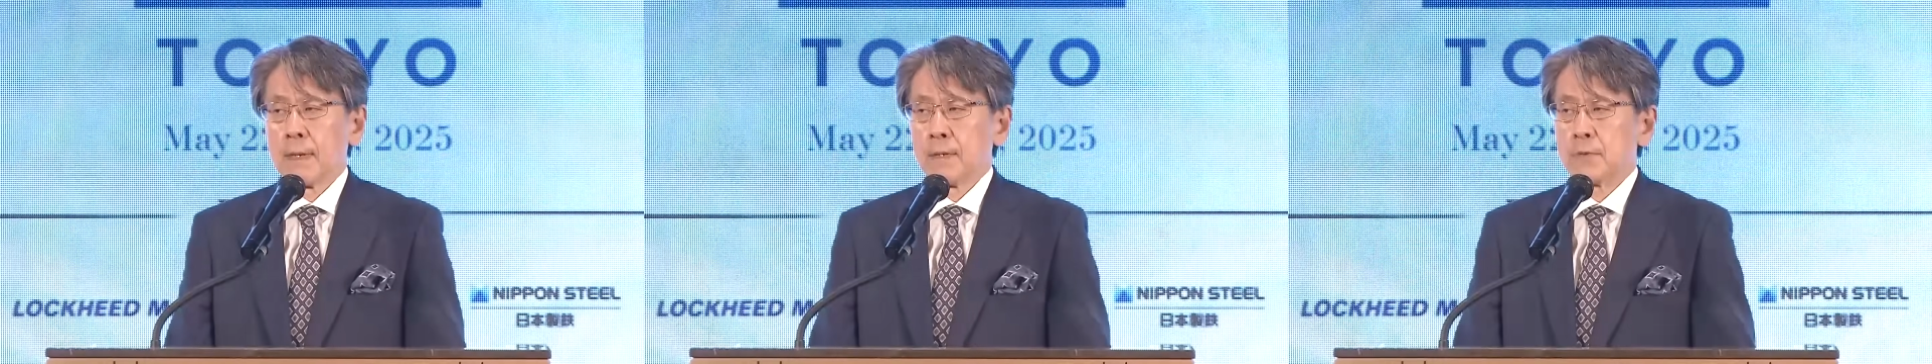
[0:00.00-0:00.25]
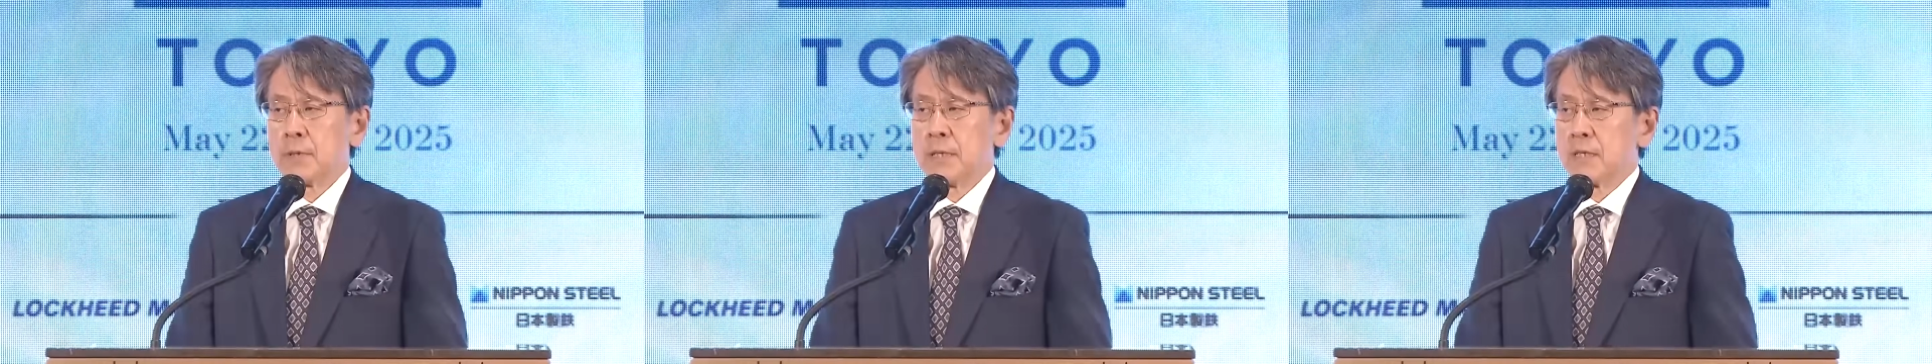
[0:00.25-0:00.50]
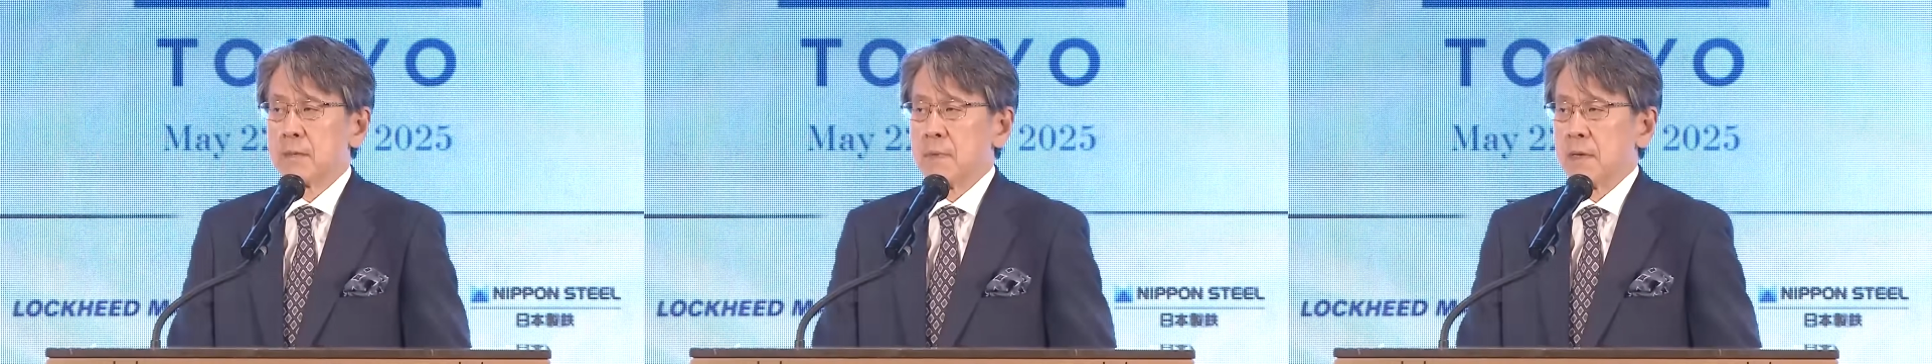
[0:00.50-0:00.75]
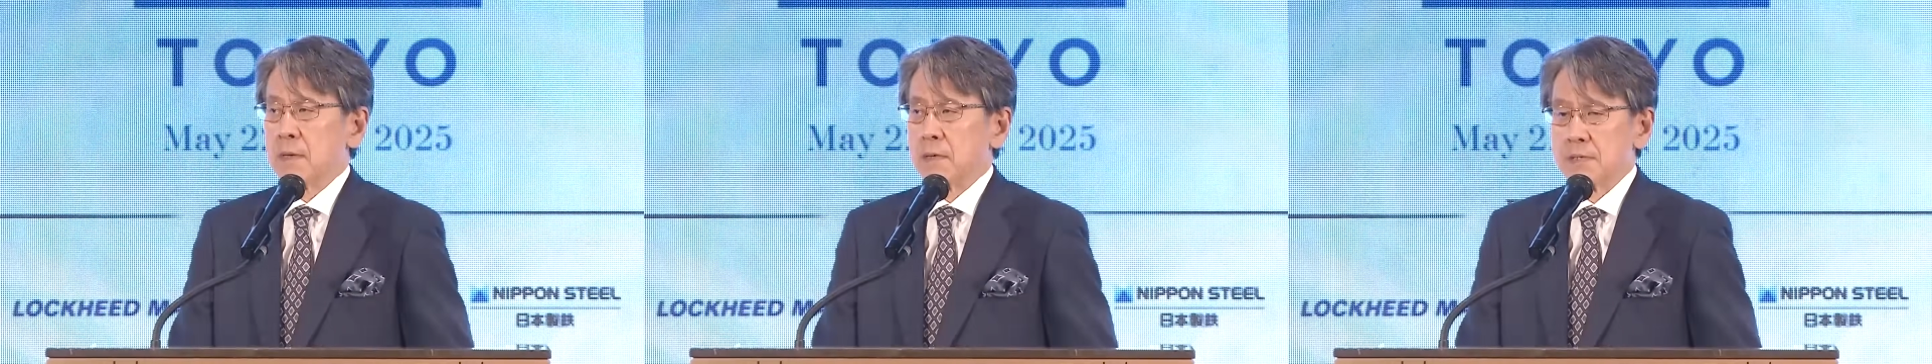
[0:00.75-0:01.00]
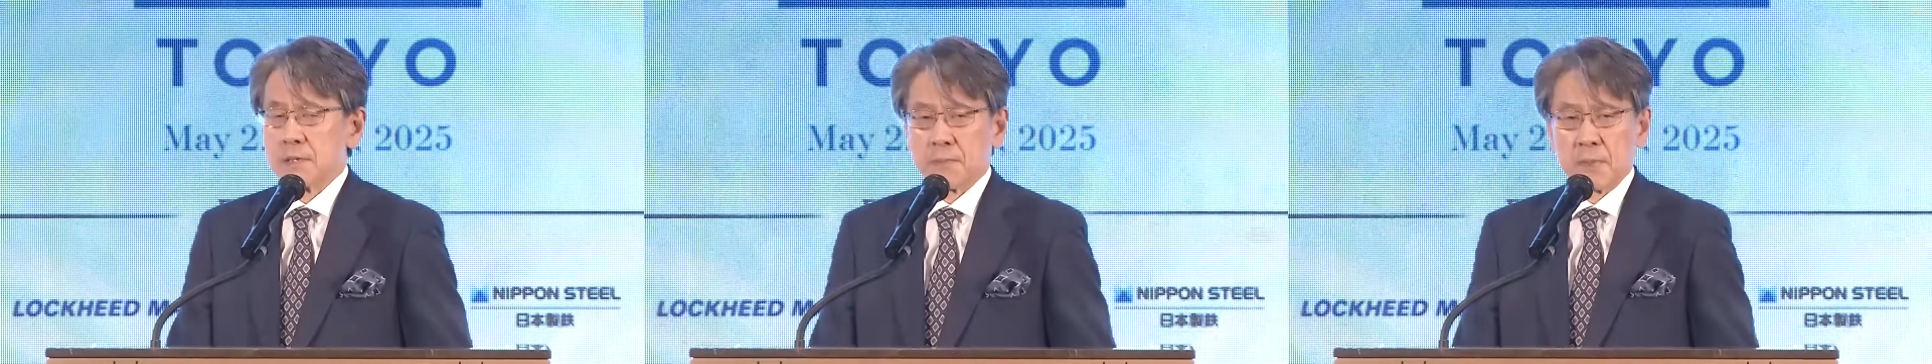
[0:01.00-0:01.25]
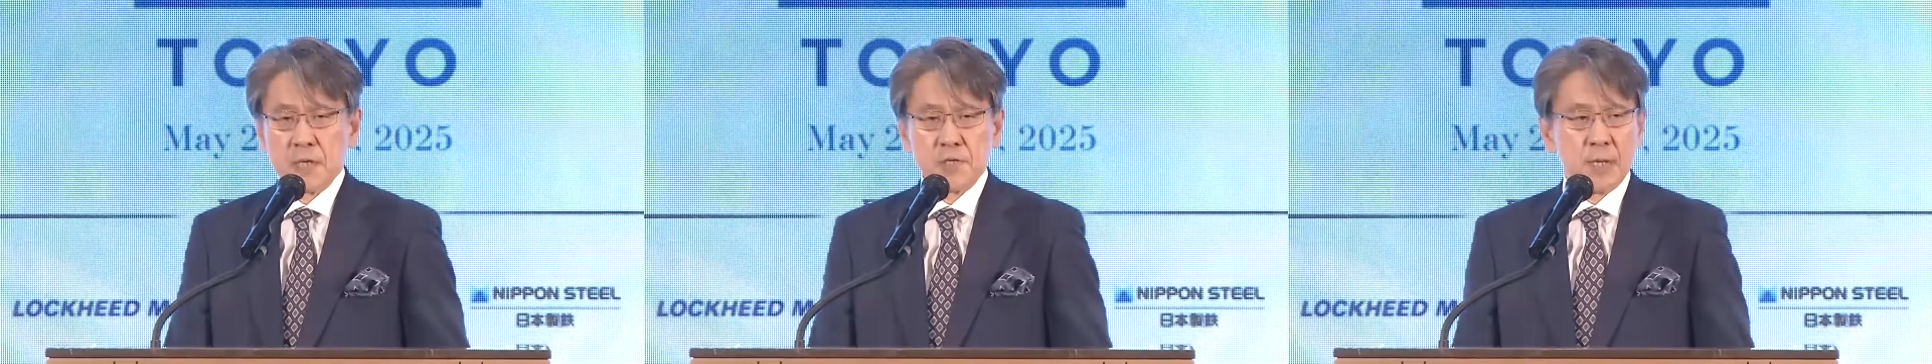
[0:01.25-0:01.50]
critical mineral
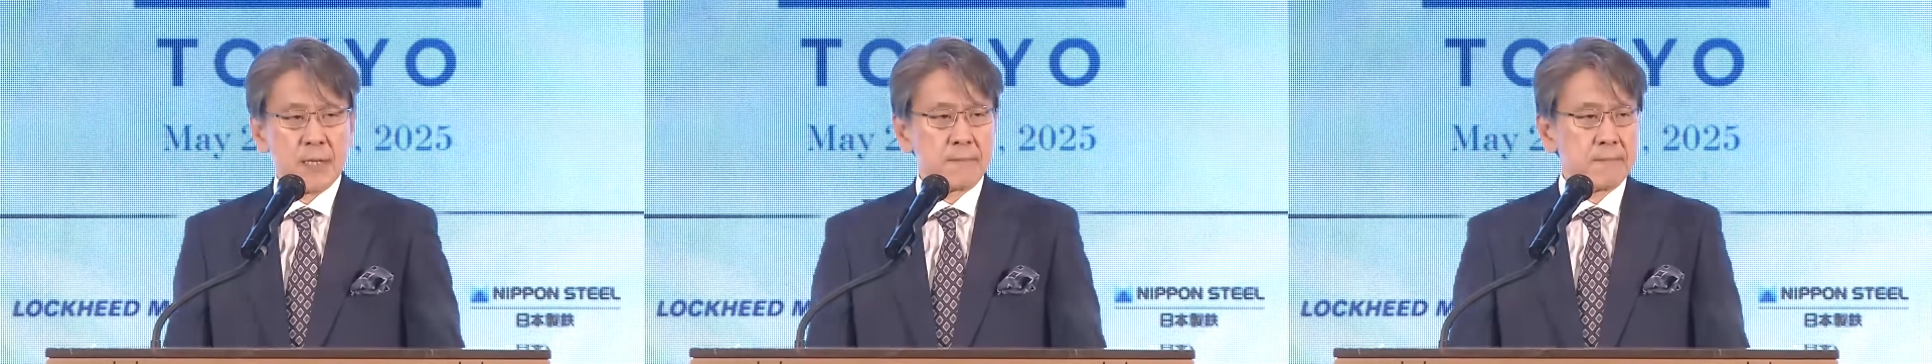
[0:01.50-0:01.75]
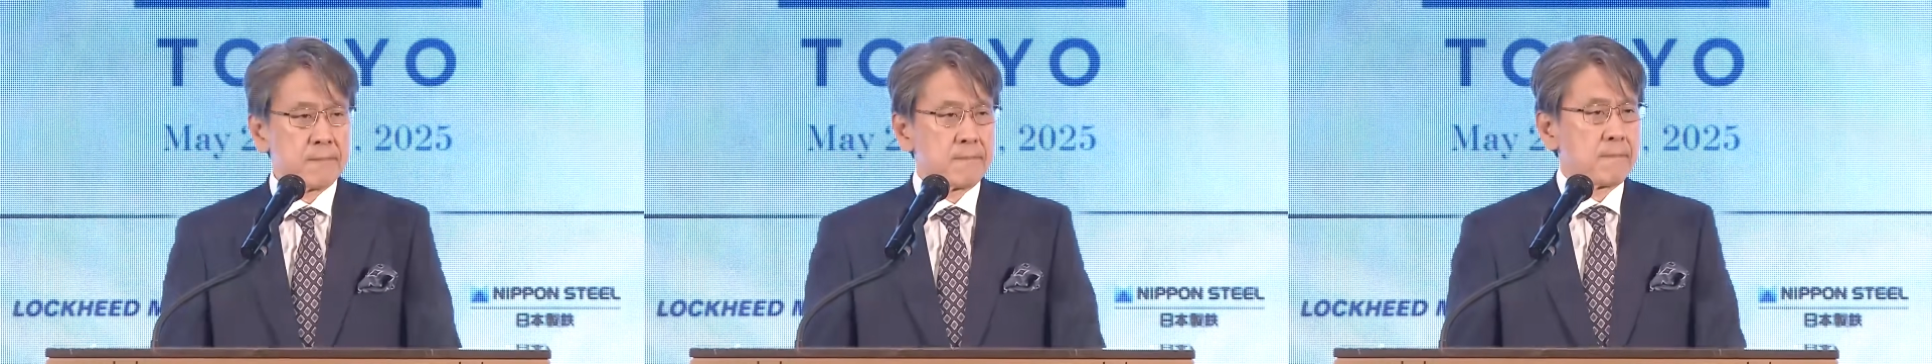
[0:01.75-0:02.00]
supply chain,